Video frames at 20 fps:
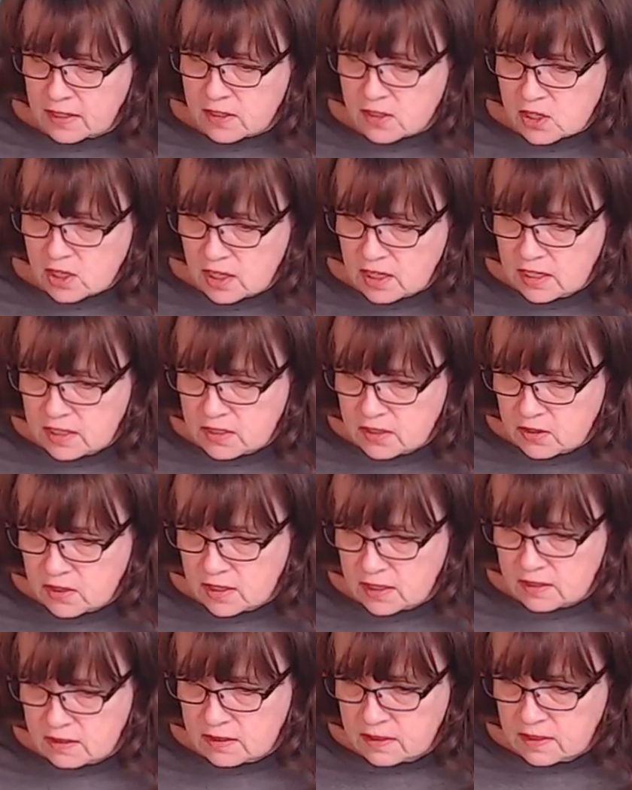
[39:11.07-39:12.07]
Should I do
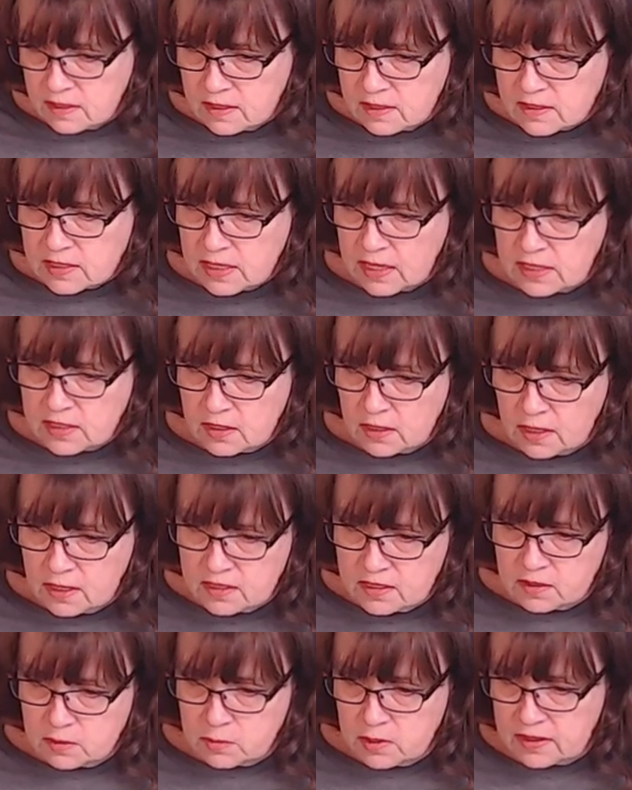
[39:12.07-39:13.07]
it? See, I don't. I
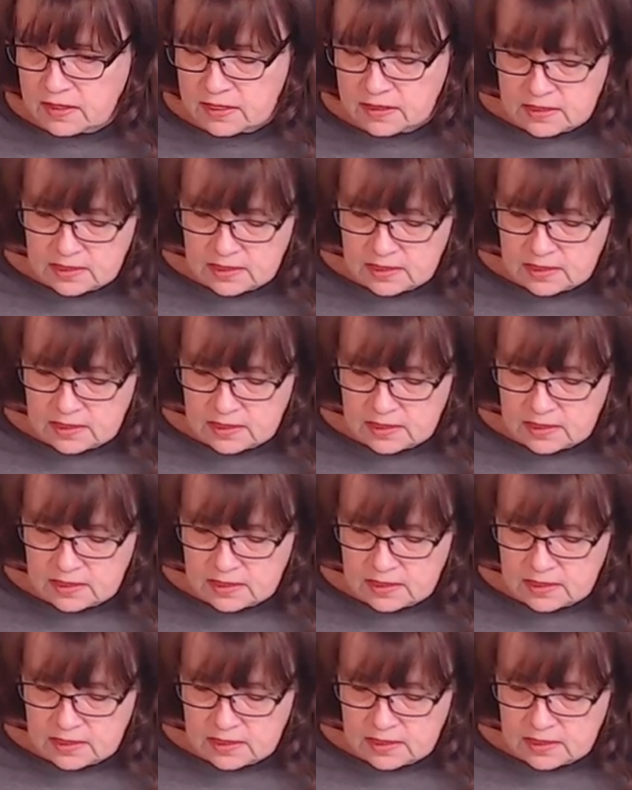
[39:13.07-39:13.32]
don't want that to